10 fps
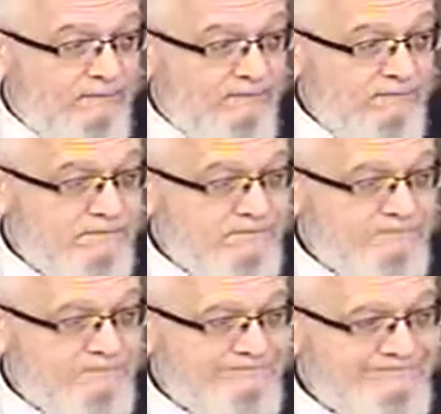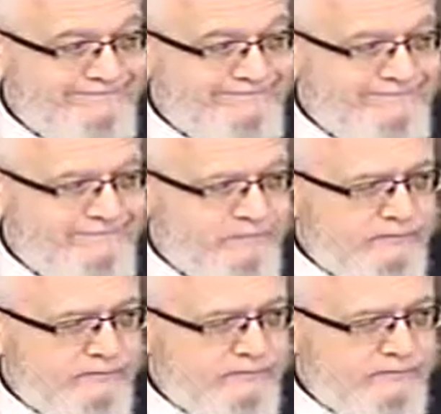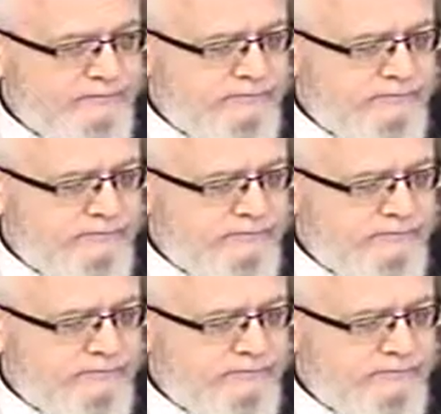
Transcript: Nothing is said.